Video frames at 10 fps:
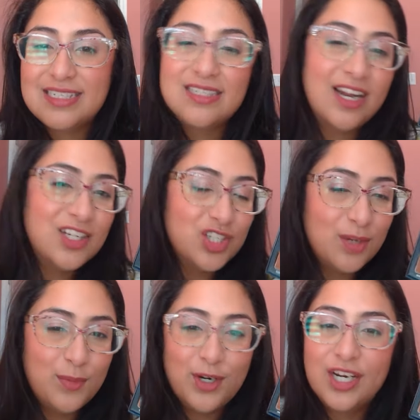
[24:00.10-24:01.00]
It's not a
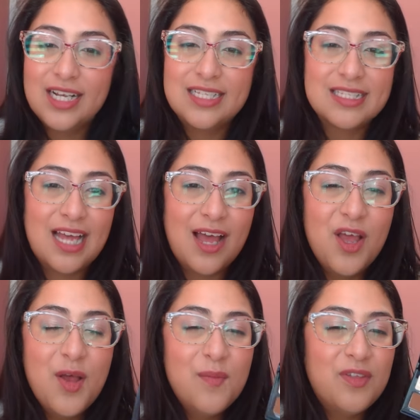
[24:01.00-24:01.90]
shimmer. It's not.
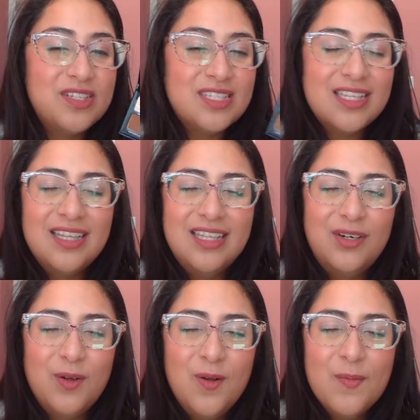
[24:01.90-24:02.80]
There's just a
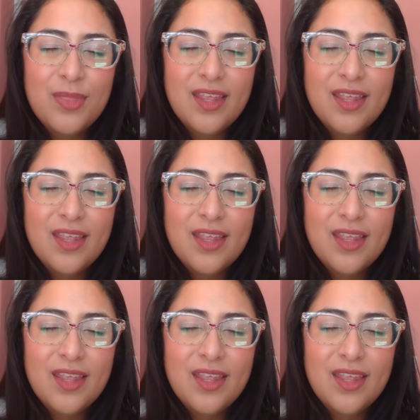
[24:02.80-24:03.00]
little.